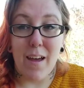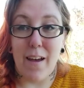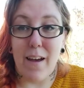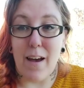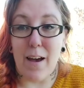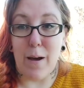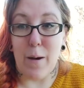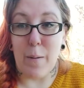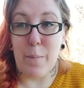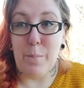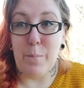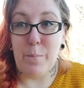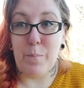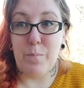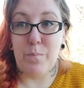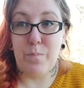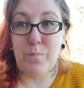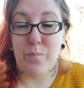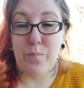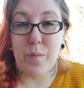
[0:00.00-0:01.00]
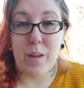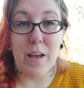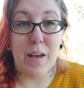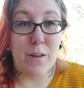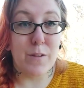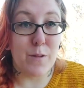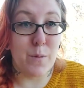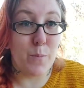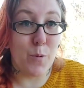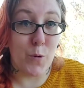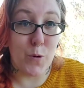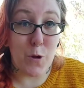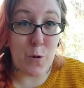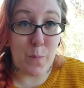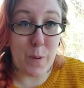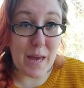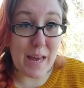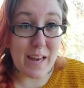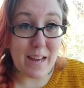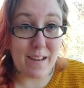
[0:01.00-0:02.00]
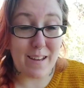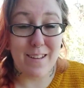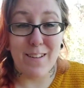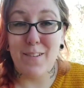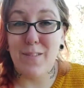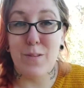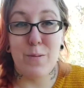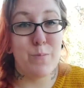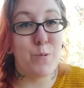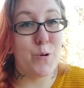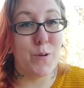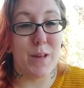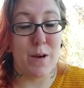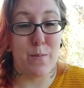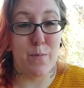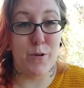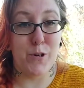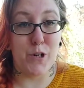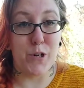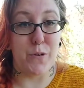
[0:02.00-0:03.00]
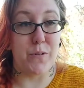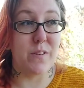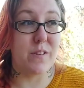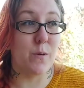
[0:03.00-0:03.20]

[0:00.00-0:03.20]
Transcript: The more you pick, the more they'll produce.